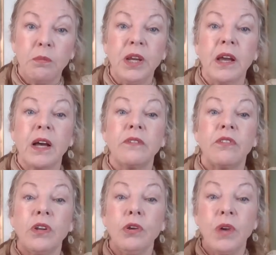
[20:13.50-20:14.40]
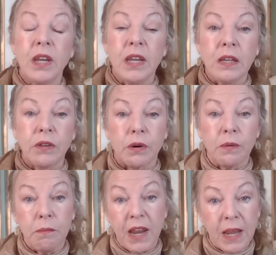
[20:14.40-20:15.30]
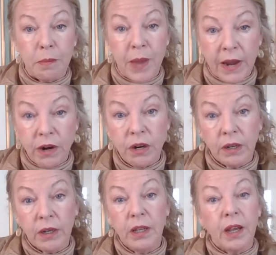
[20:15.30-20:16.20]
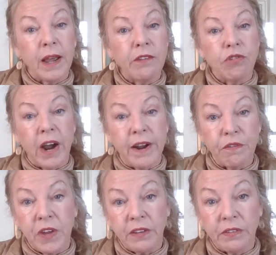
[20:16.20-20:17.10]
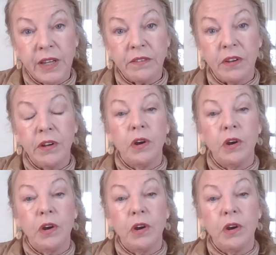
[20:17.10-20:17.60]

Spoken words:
because you can either make it better and try to fix it,